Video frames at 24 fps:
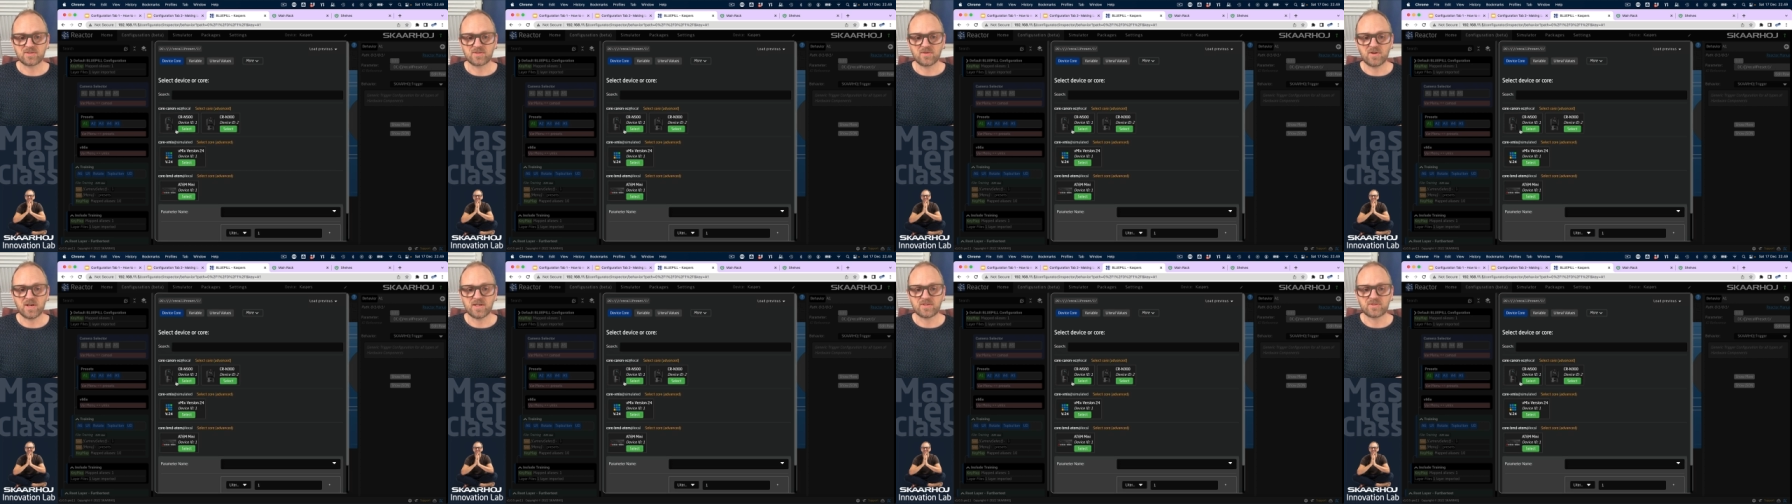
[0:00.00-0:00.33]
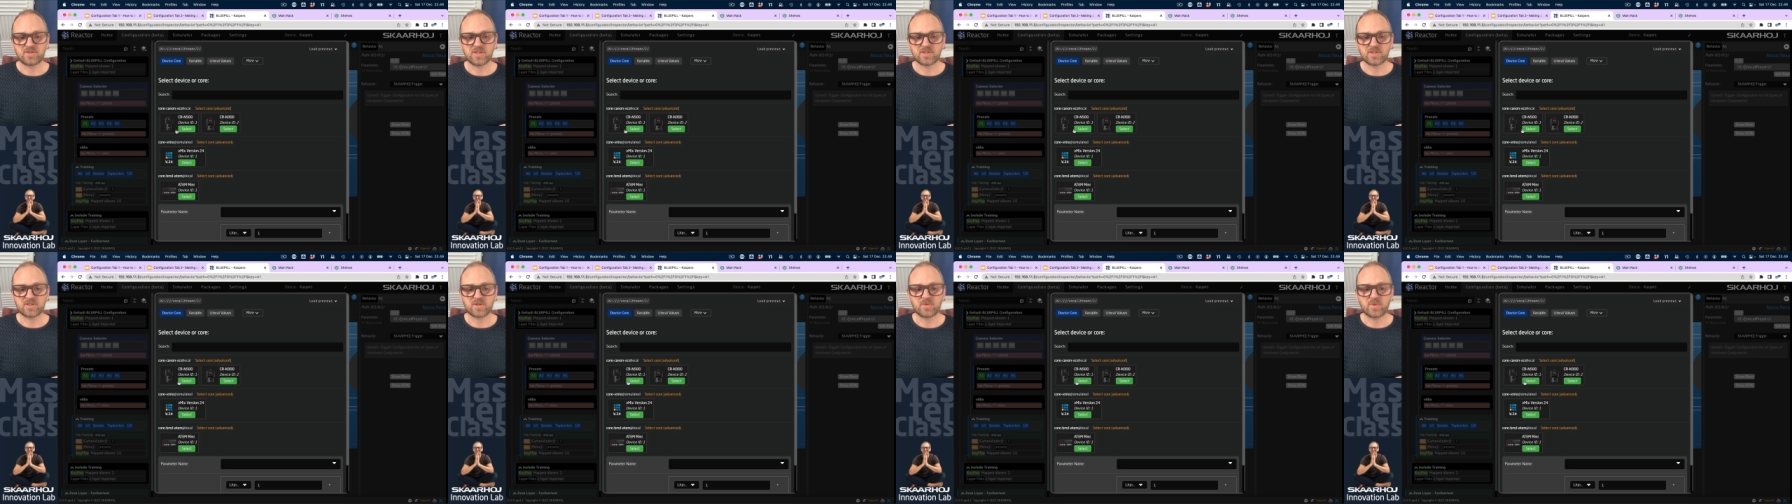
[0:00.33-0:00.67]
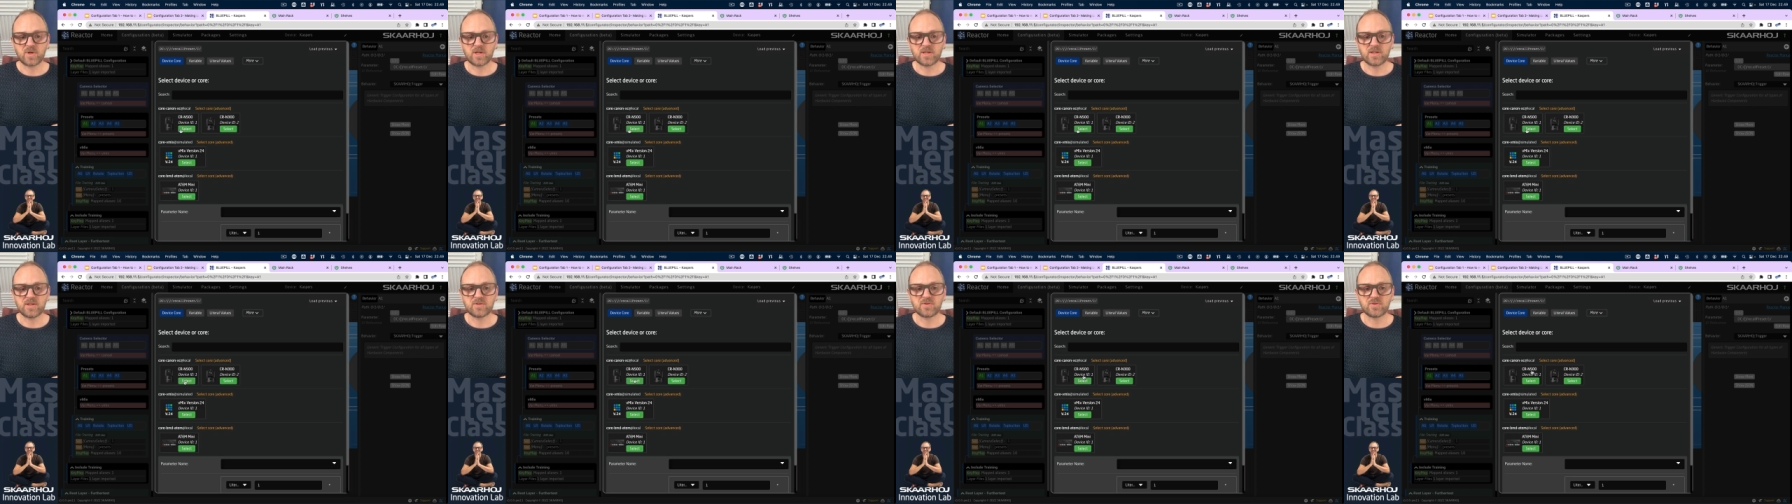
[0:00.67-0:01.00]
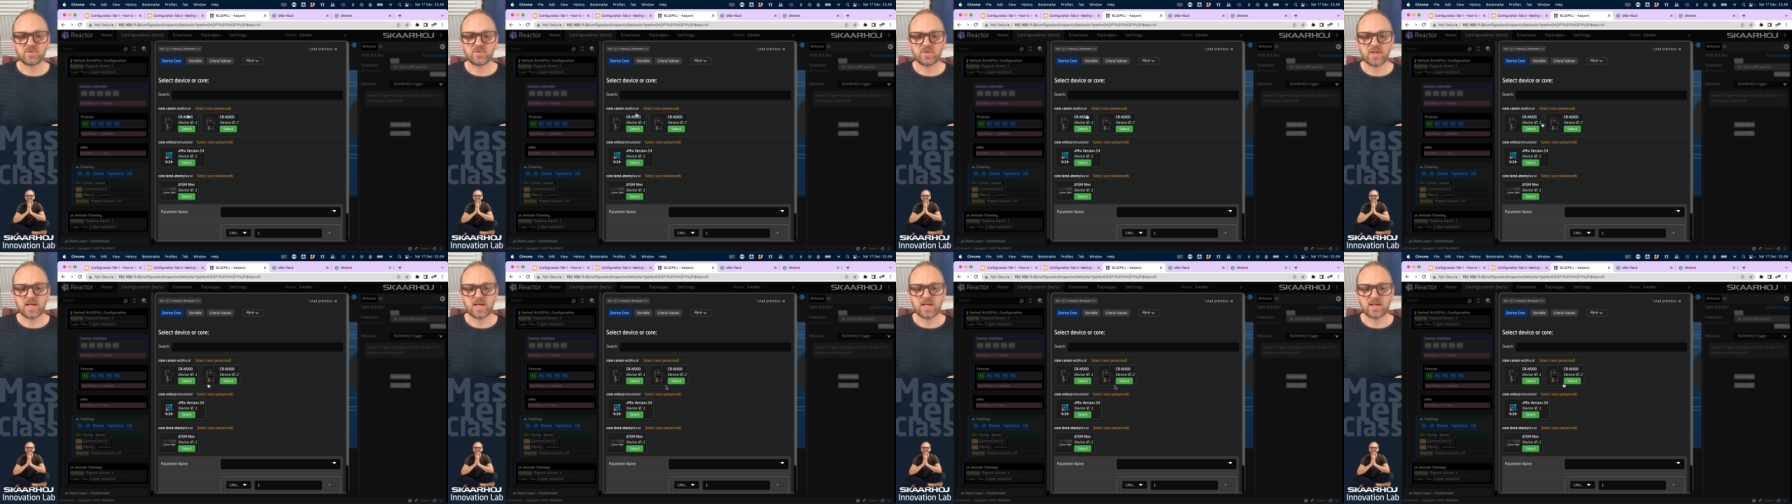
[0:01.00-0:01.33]
So let's just quickly
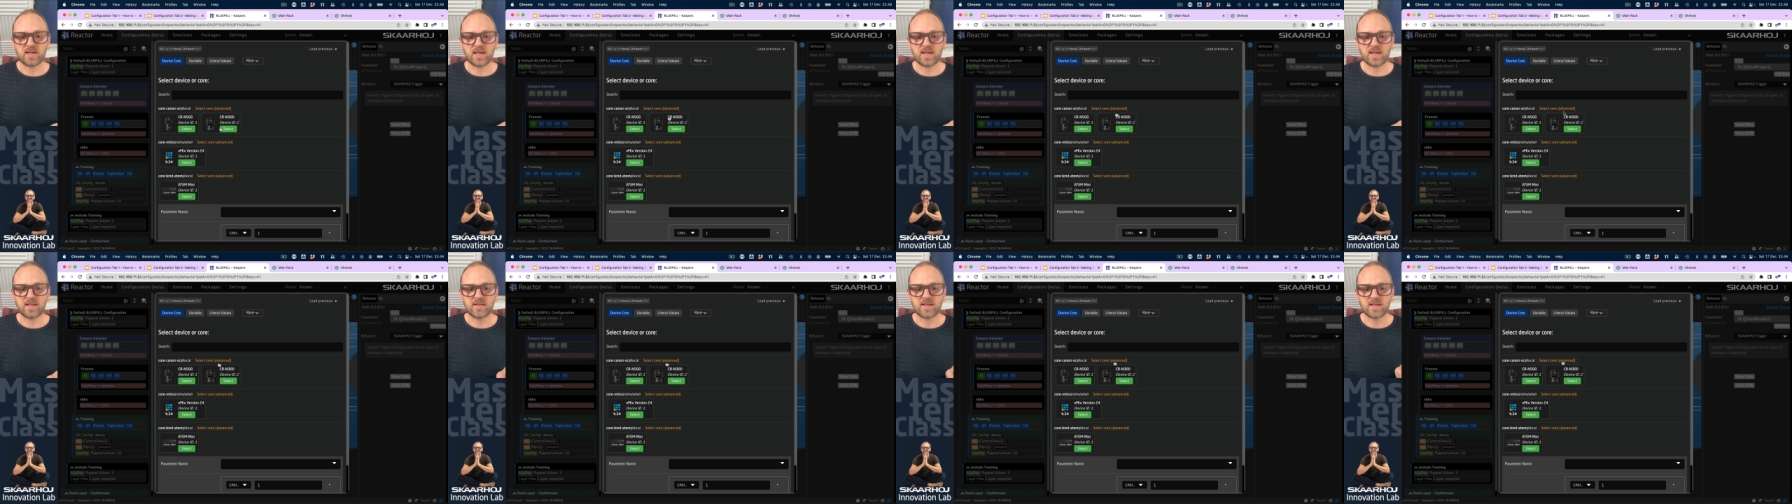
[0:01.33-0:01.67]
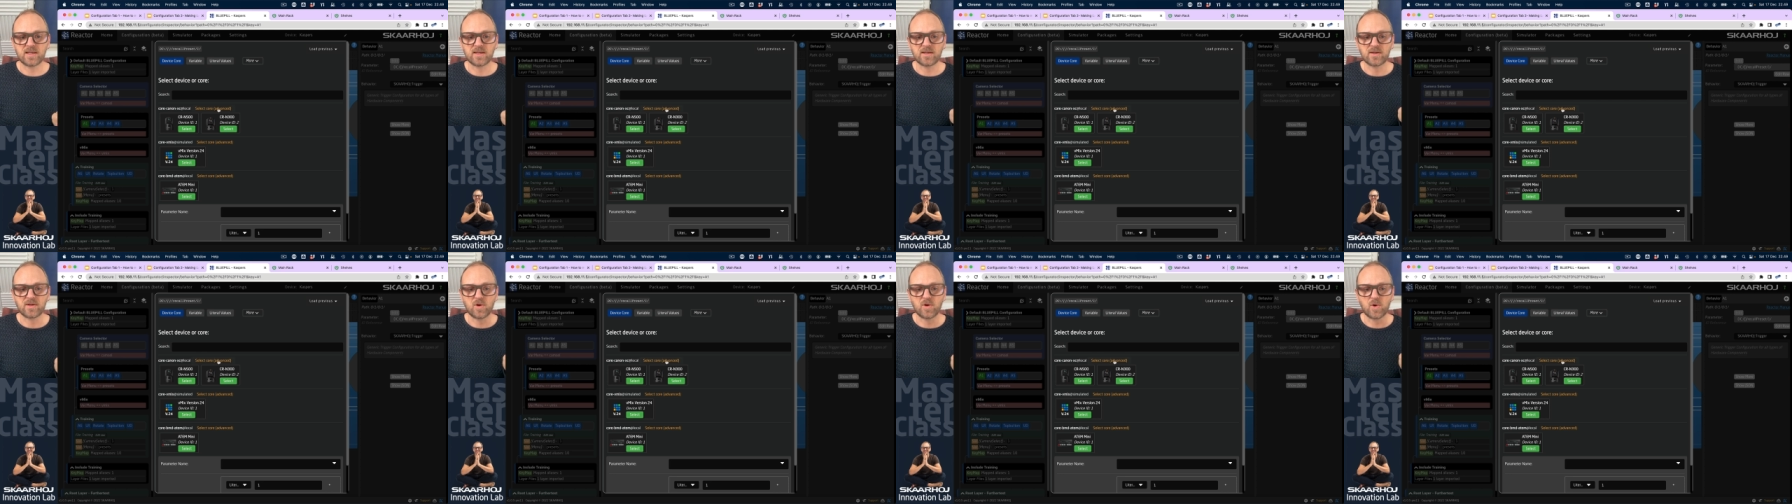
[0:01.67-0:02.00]
do that, and then